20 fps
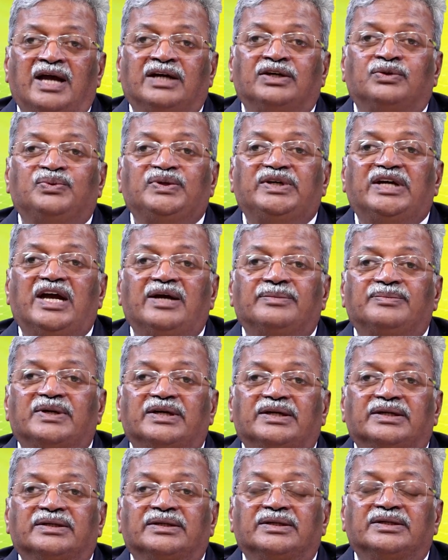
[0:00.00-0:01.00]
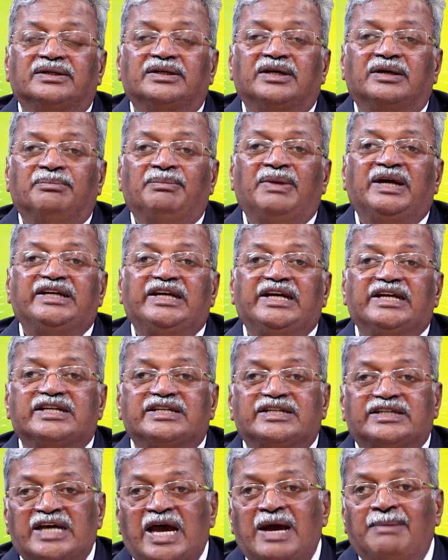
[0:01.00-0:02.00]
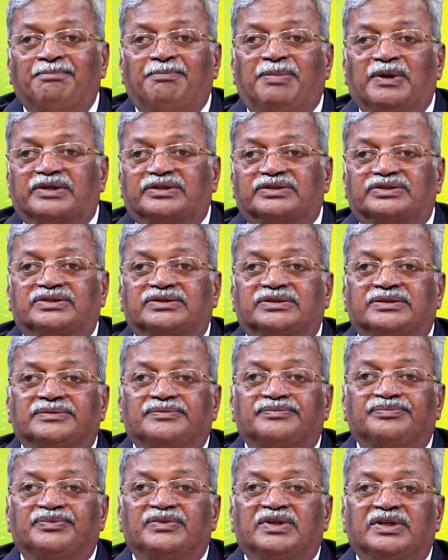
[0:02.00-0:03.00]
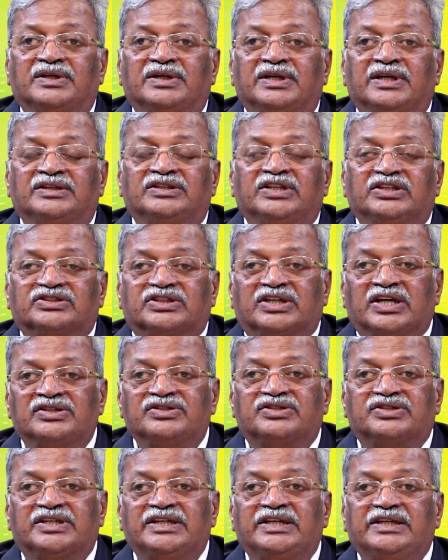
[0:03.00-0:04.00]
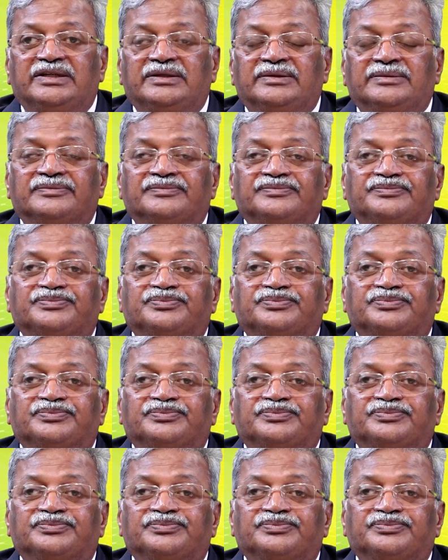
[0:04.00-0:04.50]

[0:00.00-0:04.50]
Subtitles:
And we have many examples in this country.